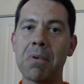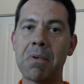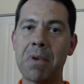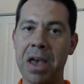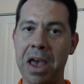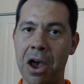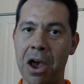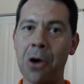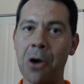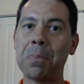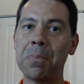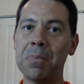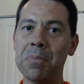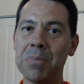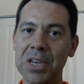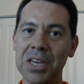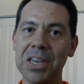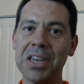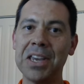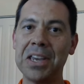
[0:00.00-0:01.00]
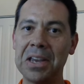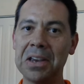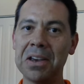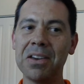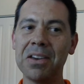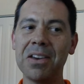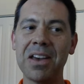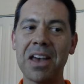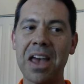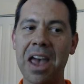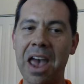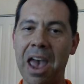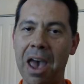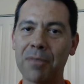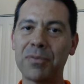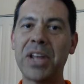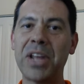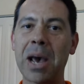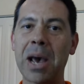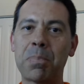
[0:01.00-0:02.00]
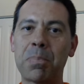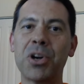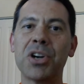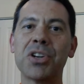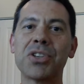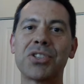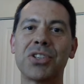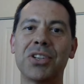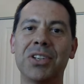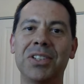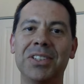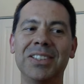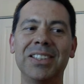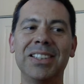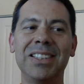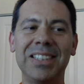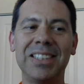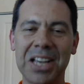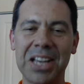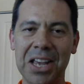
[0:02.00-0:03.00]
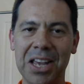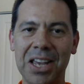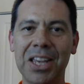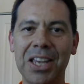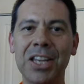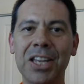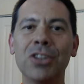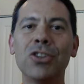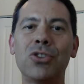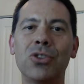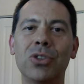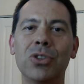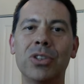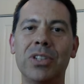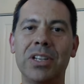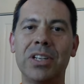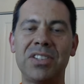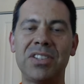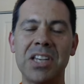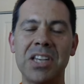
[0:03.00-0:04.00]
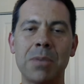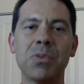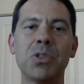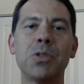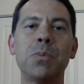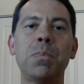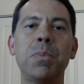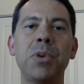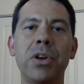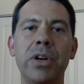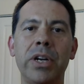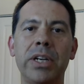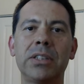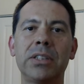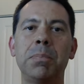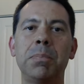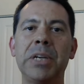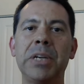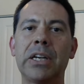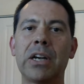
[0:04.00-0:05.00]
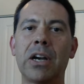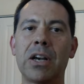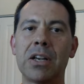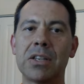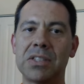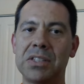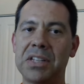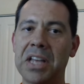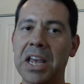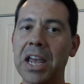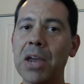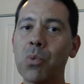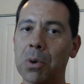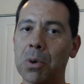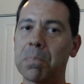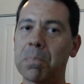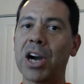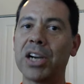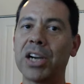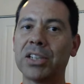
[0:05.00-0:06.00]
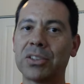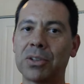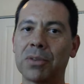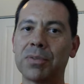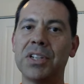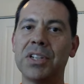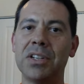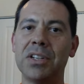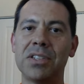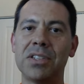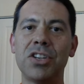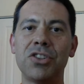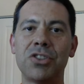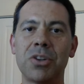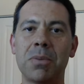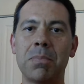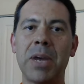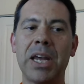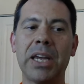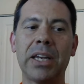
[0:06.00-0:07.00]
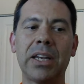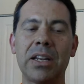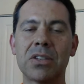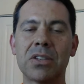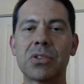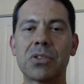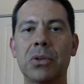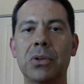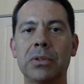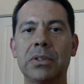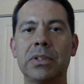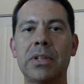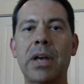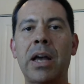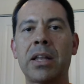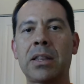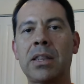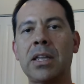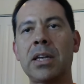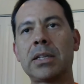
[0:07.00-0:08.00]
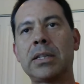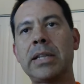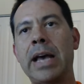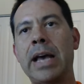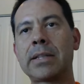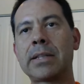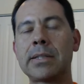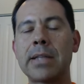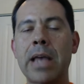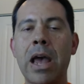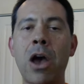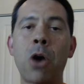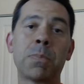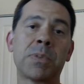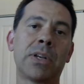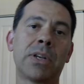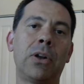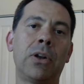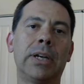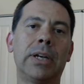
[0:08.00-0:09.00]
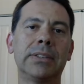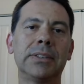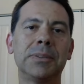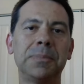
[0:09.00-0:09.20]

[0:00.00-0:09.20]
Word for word: help me have that person into the team spirit because they were part of the decision making. So I think that helps a lot.